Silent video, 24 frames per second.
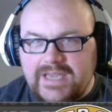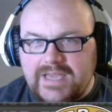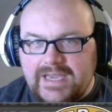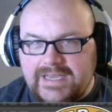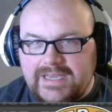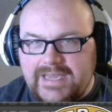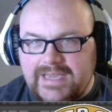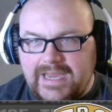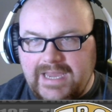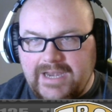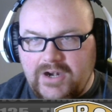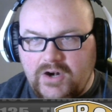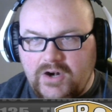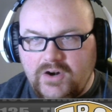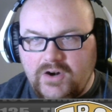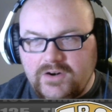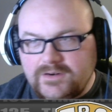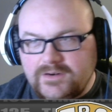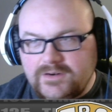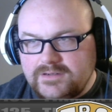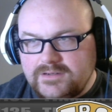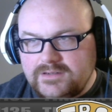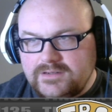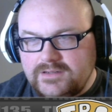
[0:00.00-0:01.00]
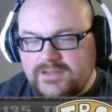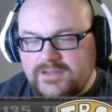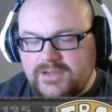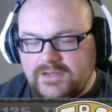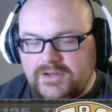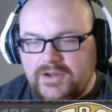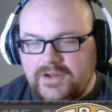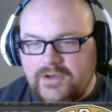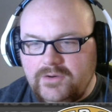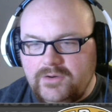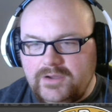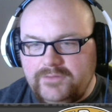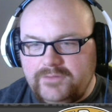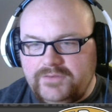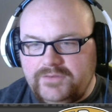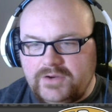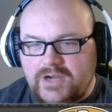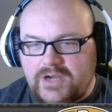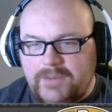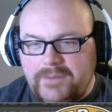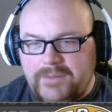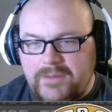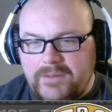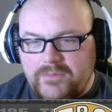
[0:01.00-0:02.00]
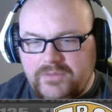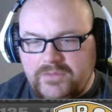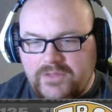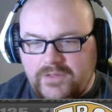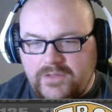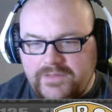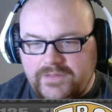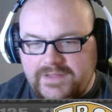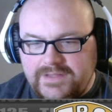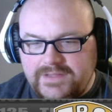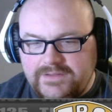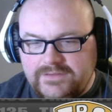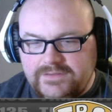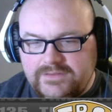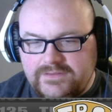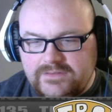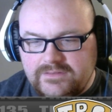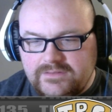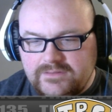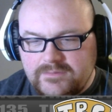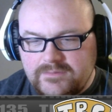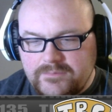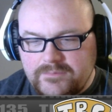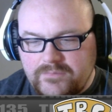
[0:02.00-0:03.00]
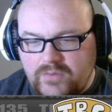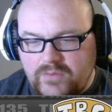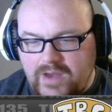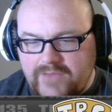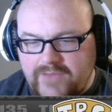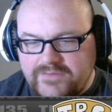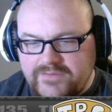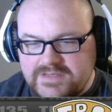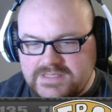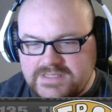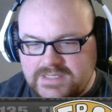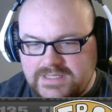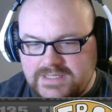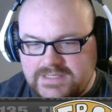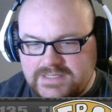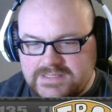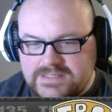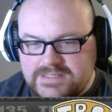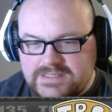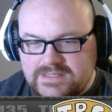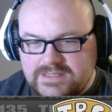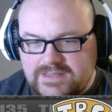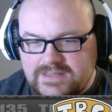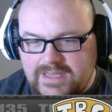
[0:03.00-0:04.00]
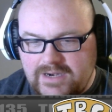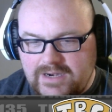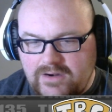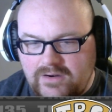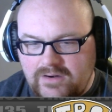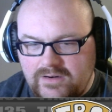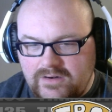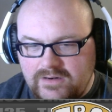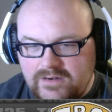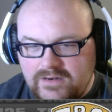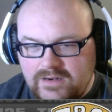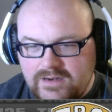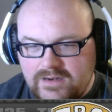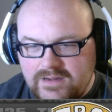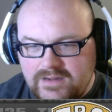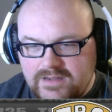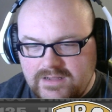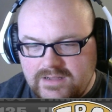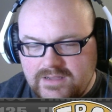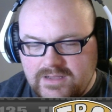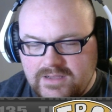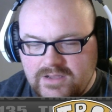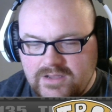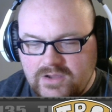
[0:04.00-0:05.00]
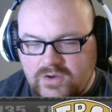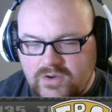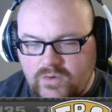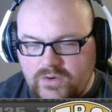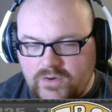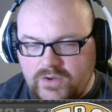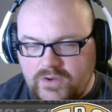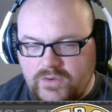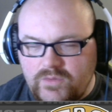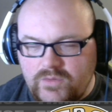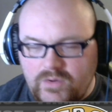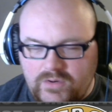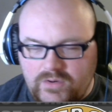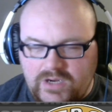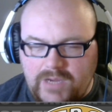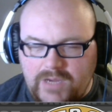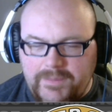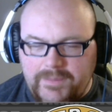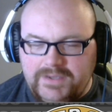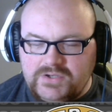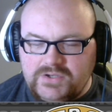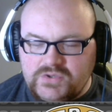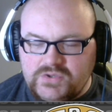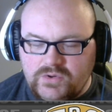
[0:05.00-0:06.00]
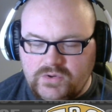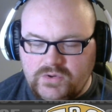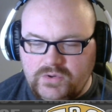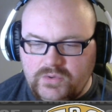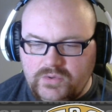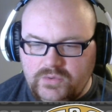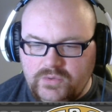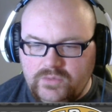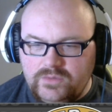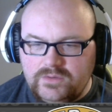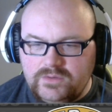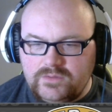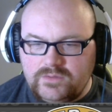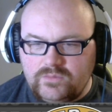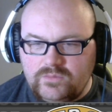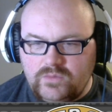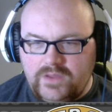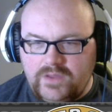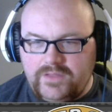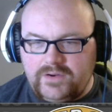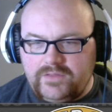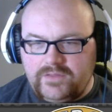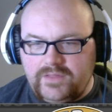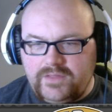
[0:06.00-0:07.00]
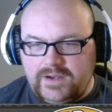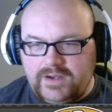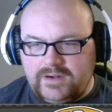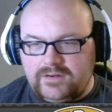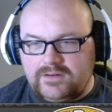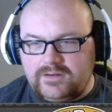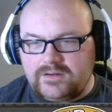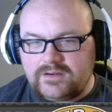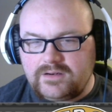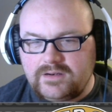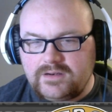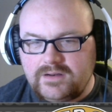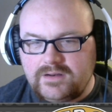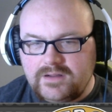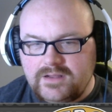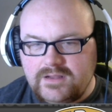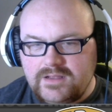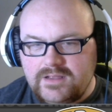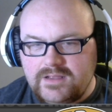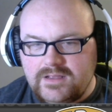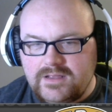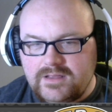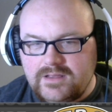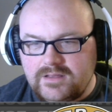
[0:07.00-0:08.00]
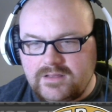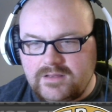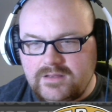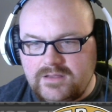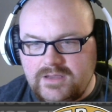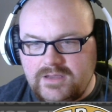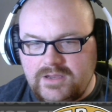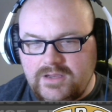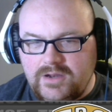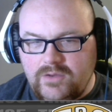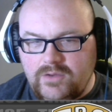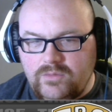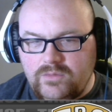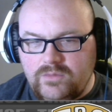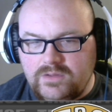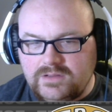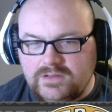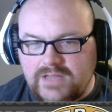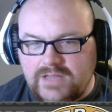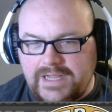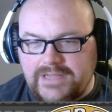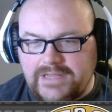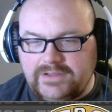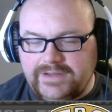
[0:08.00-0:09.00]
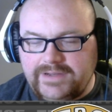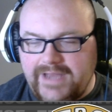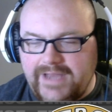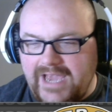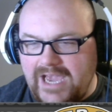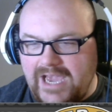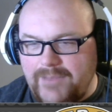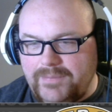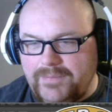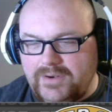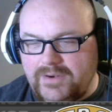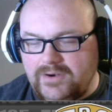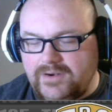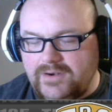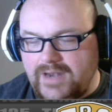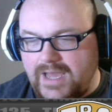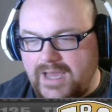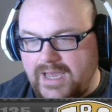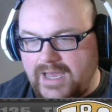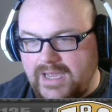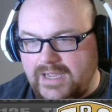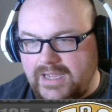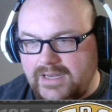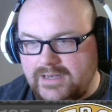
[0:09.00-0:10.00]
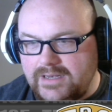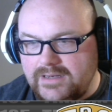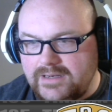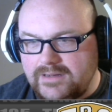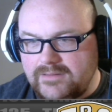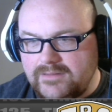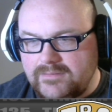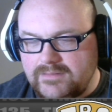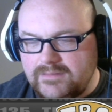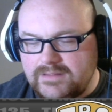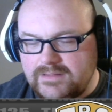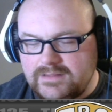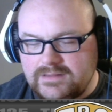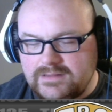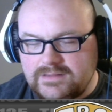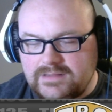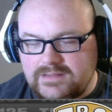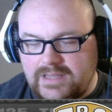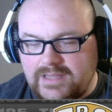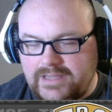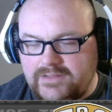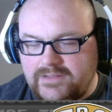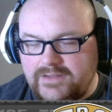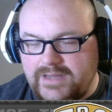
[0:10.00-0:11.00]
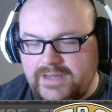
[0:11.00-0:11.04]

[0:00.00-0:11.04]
can't hurt, if you're coming up with all these prophecies that are quote unquote coming true, whether they're, likely to happen or not likely to